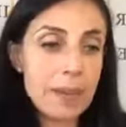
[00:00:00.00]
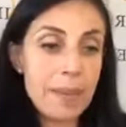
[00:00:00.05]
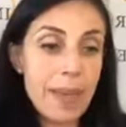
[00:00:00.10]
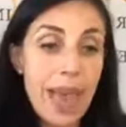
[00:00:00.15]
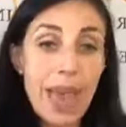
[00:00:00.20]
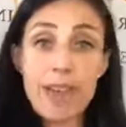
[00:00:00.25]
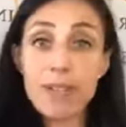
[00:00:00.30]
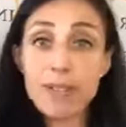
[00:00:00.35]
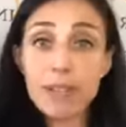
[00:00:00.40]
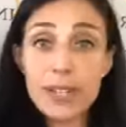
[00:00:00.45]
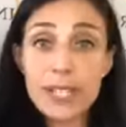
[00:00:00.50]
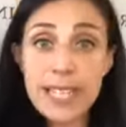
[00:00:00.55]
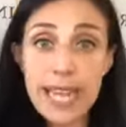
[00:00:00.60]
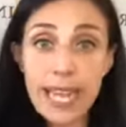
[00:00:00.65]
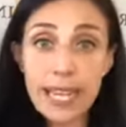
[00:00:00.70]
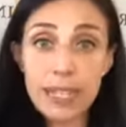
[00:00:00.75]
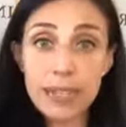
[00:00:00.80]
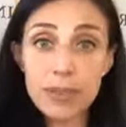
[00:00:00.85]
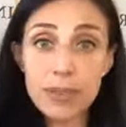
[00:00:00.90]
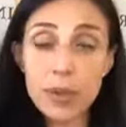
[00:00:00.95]
every
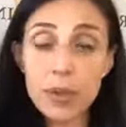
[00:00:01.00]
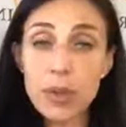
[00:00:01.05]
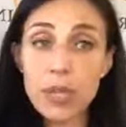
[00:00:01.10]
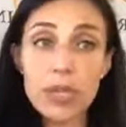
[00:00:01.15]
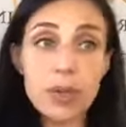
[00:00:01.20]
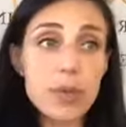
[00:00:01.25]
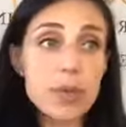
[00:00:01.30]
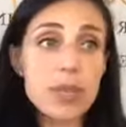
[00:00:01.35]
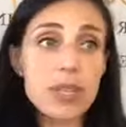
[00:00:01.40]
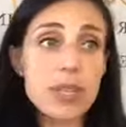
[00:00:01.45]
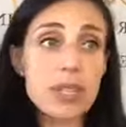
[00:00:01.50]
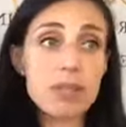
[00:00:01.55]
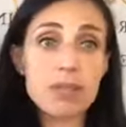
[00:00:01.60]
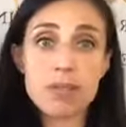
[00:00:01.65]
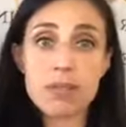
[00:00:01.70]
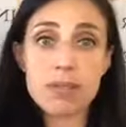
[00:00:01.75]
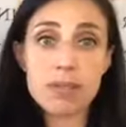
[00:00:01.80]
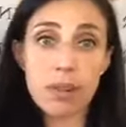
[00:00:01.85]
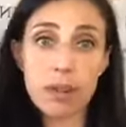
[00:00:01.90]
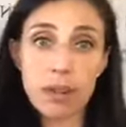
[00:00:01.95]
day. You can use it
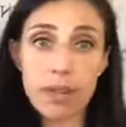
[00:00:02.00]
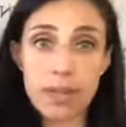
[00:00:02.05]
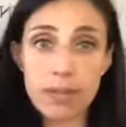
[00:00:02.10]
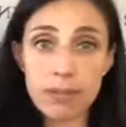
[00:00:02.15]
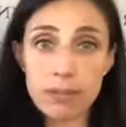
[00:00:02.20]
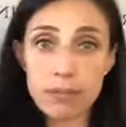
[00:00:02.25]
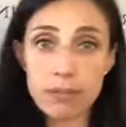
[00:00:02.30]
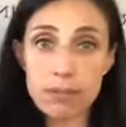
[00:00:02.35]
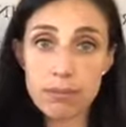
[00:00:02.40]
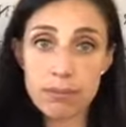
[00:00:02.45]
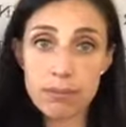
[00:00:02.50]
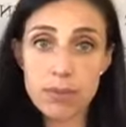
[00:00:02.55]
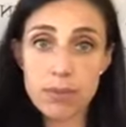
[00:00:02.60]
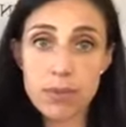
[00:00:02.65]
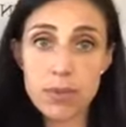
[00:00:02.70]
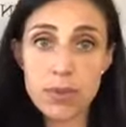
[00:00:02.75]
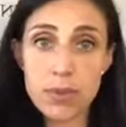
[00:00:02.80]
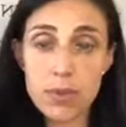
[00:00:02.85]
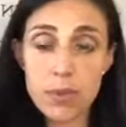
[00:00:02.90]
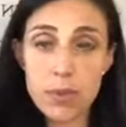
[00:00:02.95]
starting as
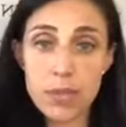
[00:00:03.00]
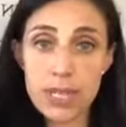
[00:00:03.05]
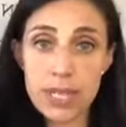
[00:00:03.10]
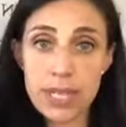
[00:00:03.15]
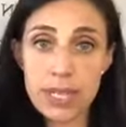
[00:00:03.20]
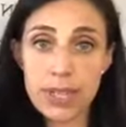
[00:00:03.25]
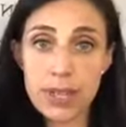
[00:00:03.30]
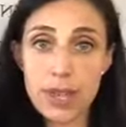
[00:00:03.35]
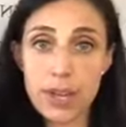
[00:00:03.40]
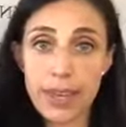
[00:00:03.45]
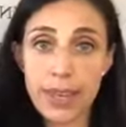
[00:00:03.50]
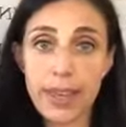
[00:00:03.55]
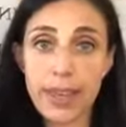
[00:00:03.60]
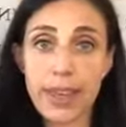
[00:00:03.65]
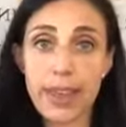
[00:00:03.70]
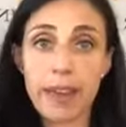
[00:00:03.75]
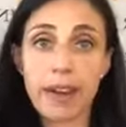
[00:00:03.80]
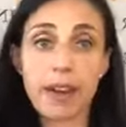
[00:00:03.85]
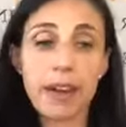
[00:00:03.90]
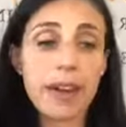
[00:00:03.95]
soon as we're done talking
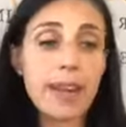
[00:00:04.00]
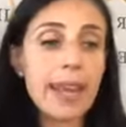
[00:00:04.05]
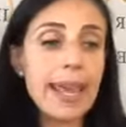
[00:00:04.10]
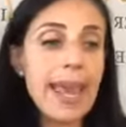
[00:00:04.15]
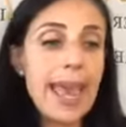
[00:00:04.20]
here,